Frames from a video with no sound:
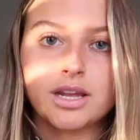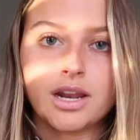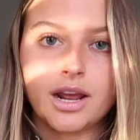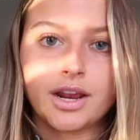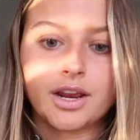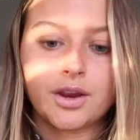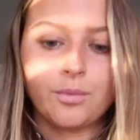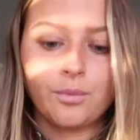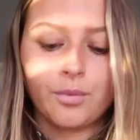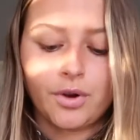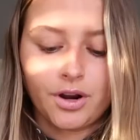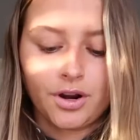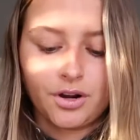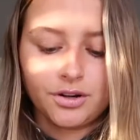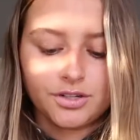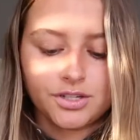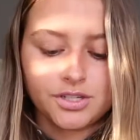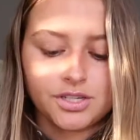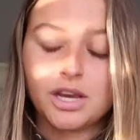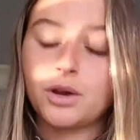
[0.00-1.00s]
that I can
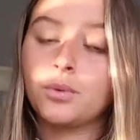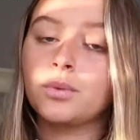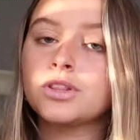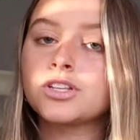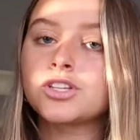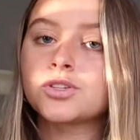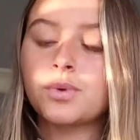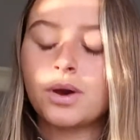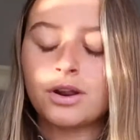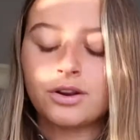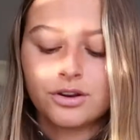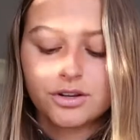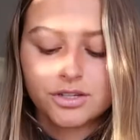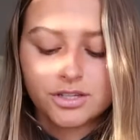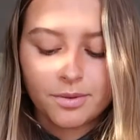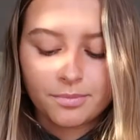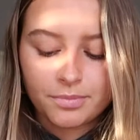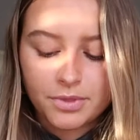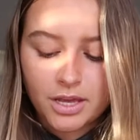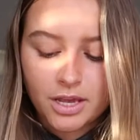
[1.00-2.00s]
wear just like with a sweater or
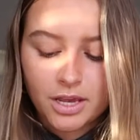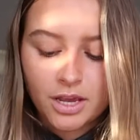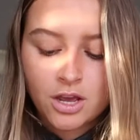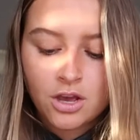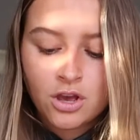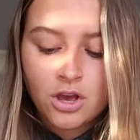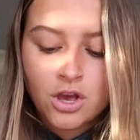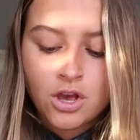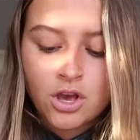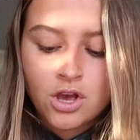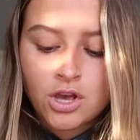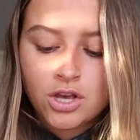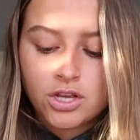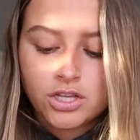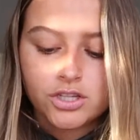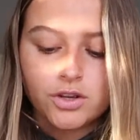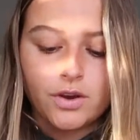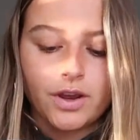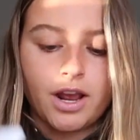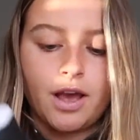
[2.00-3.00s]
something.
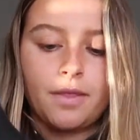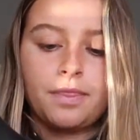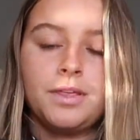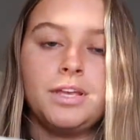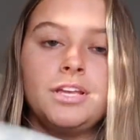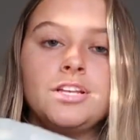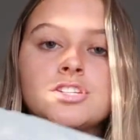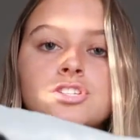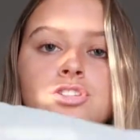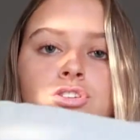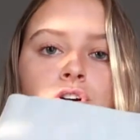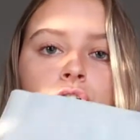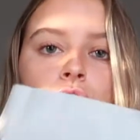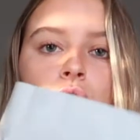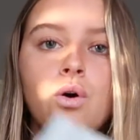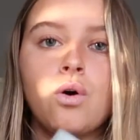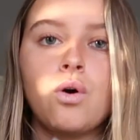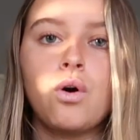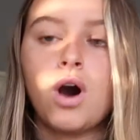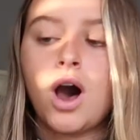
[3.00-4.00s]
So I got these
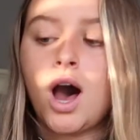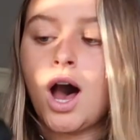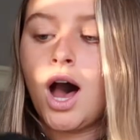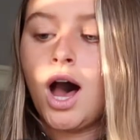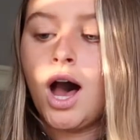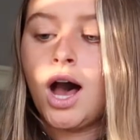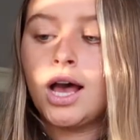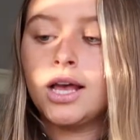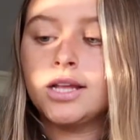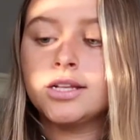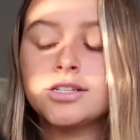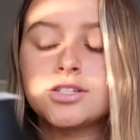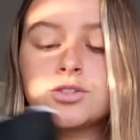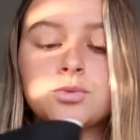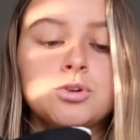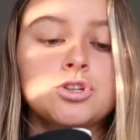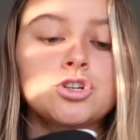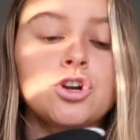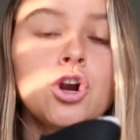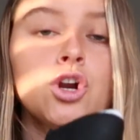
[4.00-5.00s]
Cole Haans,
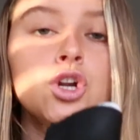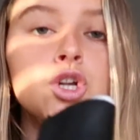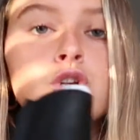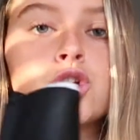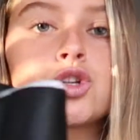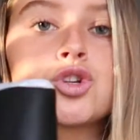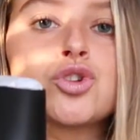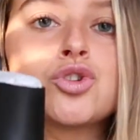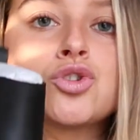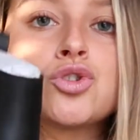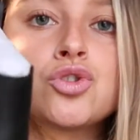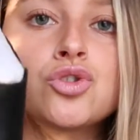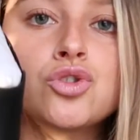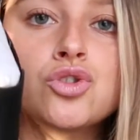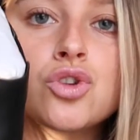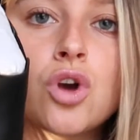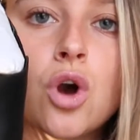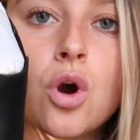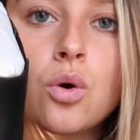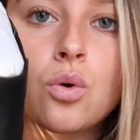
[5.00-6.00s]
which are
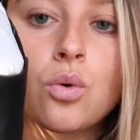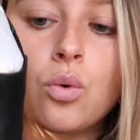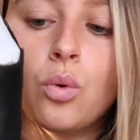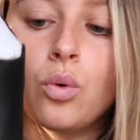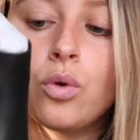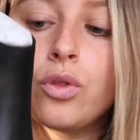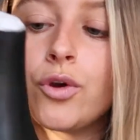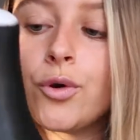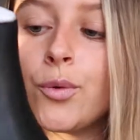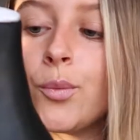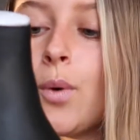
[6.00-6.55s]
so cool. They're